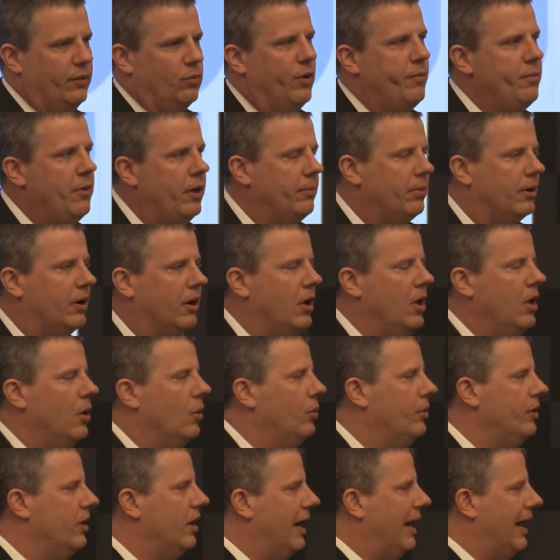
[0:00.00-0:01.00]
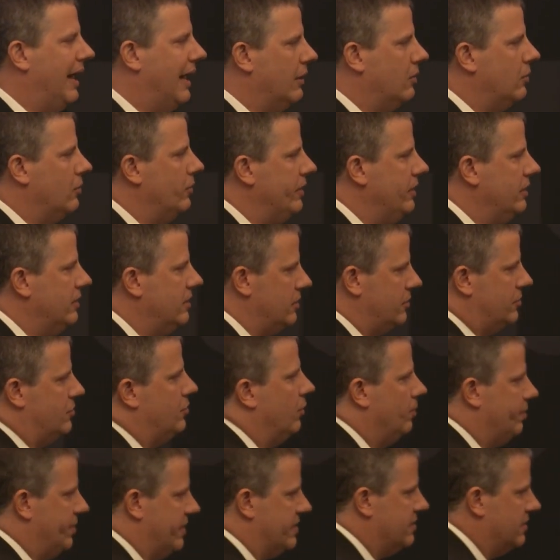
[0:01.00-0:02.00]
Remember, we're an
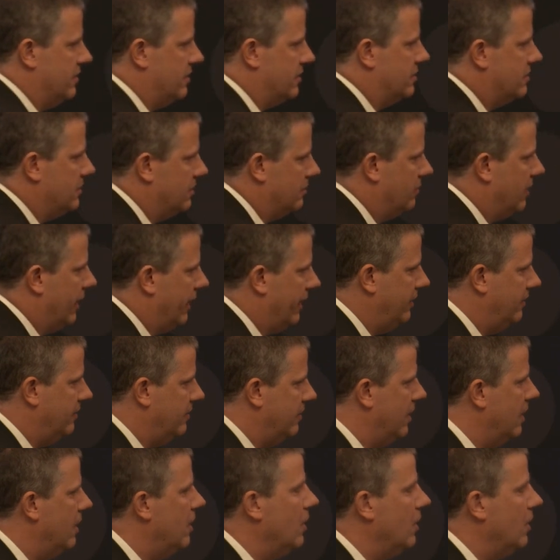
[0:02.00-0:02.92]
agro-industrial business, right?